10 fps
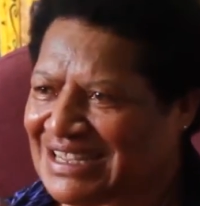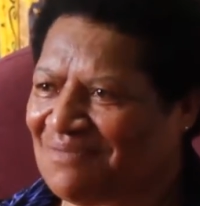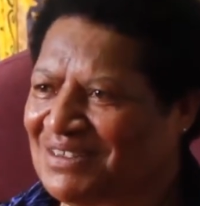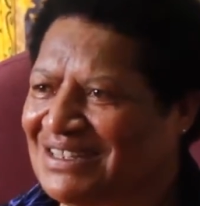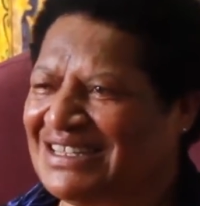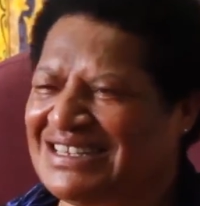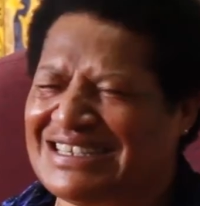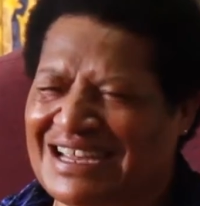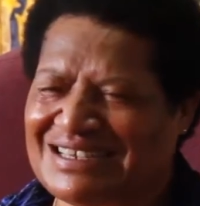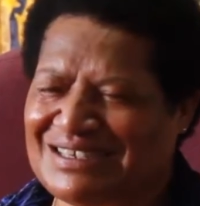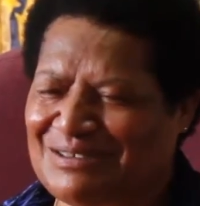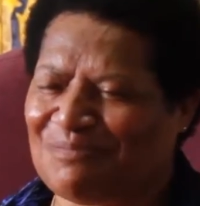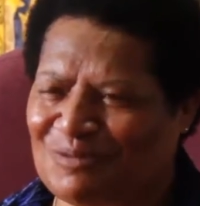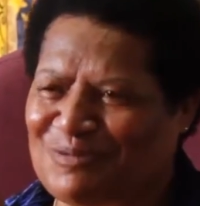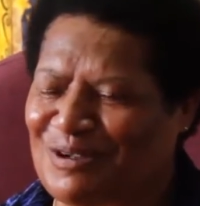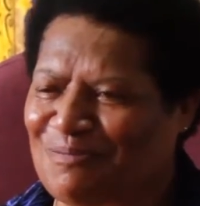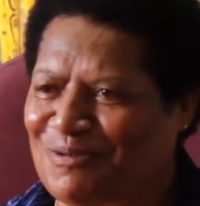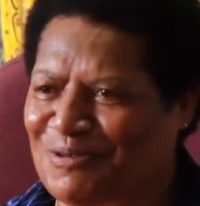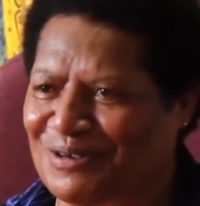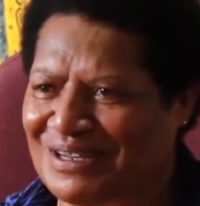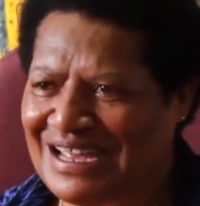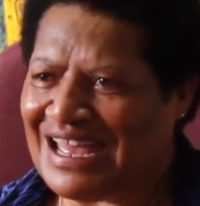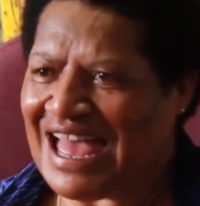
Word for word: something that is acceptable abroad.